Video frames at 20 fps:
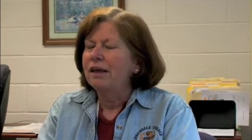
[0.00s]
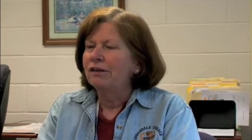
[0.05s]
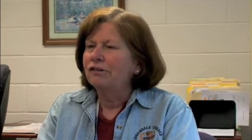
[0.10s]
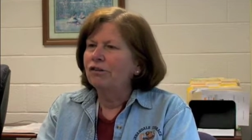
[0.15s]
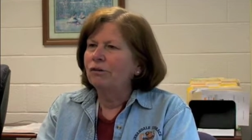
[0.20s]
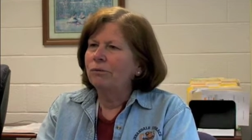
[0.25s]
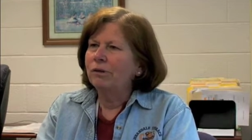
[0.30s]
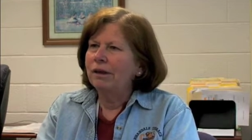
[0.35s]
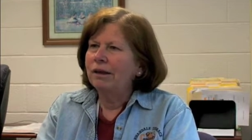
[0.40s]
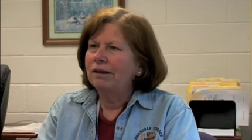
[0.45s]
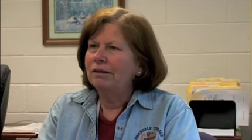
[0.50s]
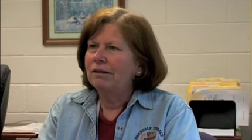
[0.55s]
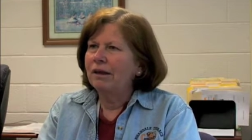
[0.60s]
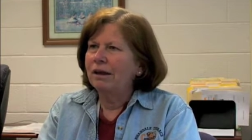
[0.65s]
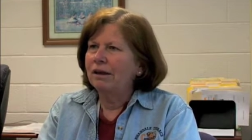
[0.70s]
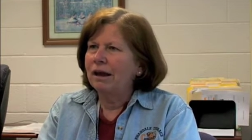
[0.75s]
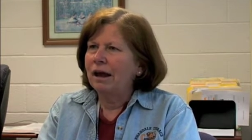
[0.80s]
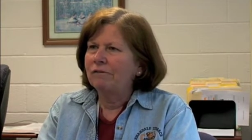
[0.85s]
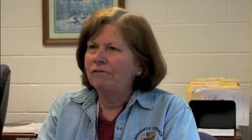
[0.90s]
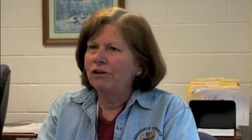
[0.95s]
So it,
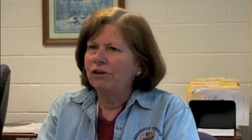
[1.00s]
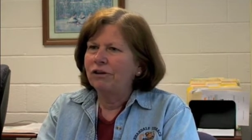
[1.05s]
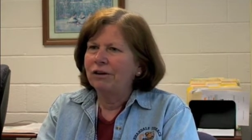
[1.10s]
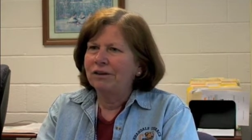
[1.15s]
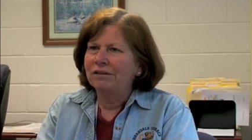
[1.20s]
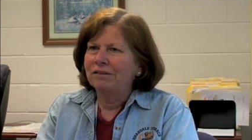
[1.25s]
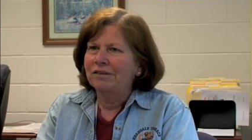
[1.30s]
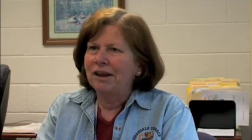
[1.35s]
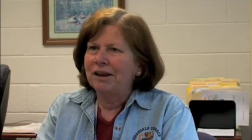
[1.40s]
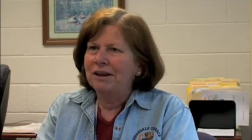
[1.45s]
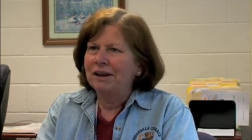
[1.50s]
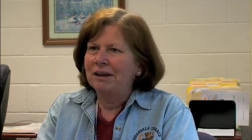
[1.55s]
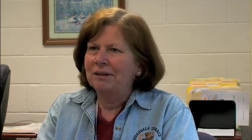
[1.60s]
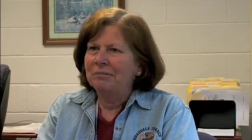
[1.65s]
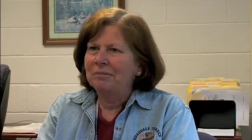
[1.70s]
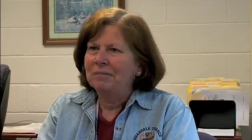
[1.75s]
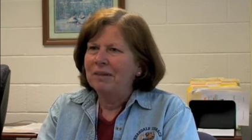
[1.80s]
it got very exciting.